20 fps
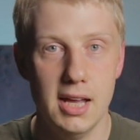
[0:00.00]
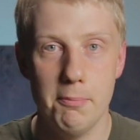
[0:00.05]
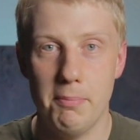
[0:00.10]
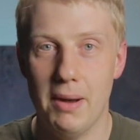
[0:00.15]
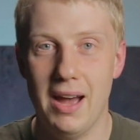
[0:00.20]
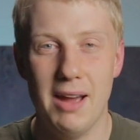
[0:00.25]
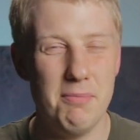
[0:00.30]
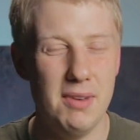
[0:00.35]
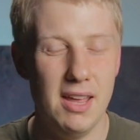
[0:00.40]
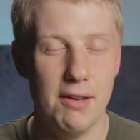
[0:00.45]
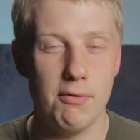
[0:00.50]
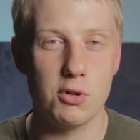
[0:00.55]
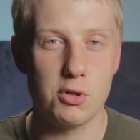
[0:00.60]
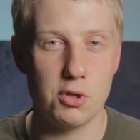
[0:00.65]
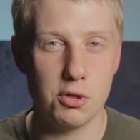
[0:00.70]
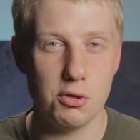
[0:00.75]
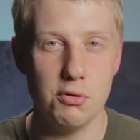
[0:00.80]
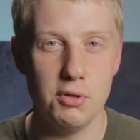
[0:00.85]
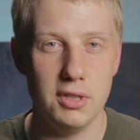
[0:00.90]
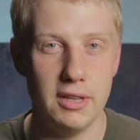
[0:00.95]
but I'm never
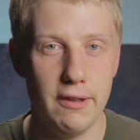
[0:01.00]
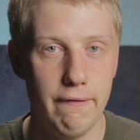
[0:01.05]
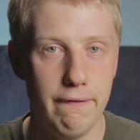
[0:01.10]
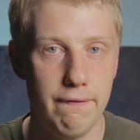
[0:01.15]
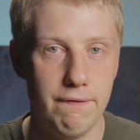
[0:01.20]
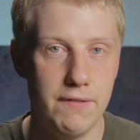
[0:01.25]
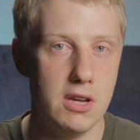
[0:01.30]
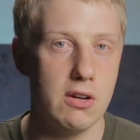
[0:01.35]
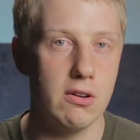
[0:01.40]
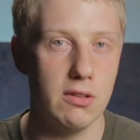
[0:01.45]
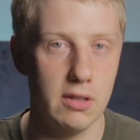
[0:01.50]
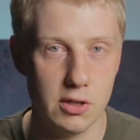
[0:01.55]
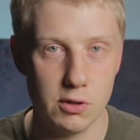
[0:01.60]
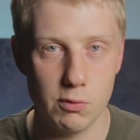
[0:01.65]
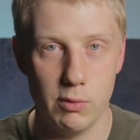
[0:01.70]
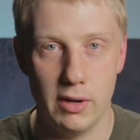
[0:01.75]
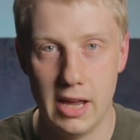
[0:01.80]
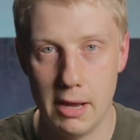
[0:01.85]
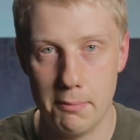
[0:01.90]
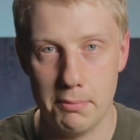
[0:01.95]
truly
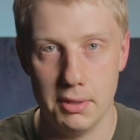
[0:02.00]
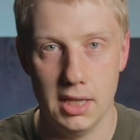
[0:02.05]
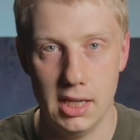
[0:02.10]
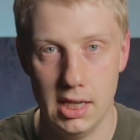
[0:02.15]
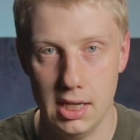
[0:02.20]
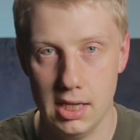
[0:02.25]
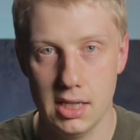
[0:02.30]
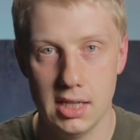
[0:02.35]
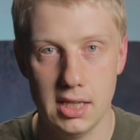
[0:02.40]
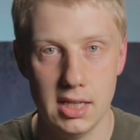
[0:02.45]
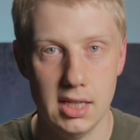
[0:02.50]
fearless when I play.